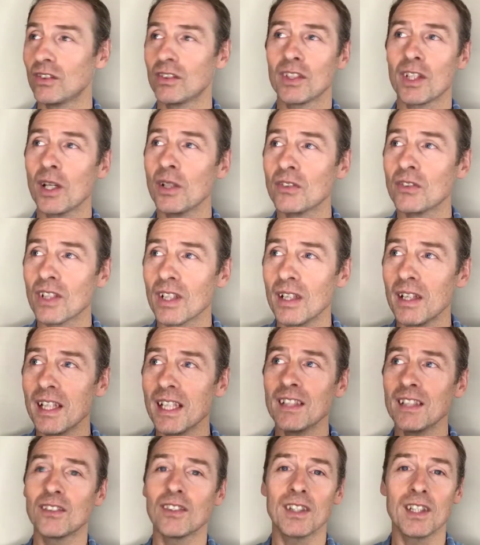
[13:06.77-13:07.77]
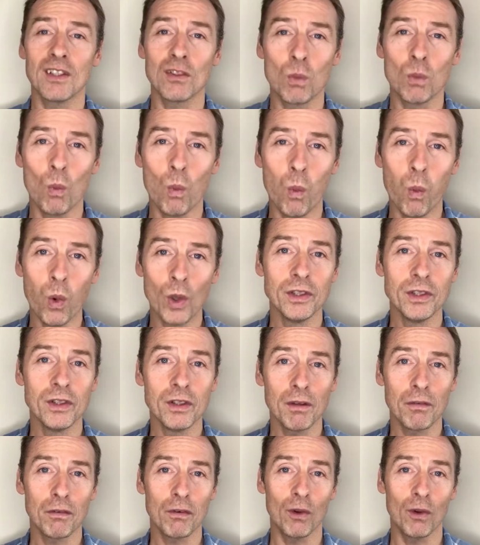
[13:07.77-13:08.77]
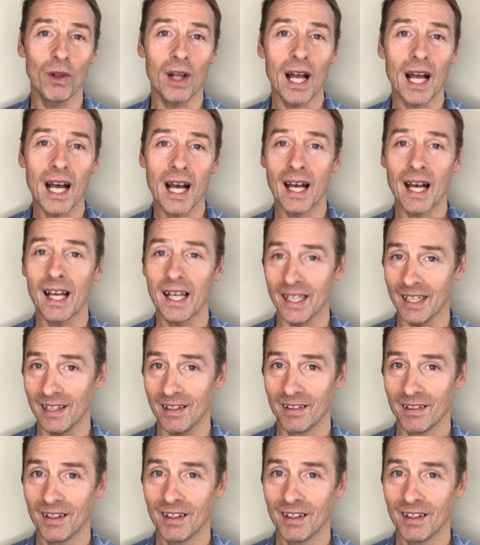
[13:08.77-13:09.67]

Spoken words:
going to lead to this wonderful high,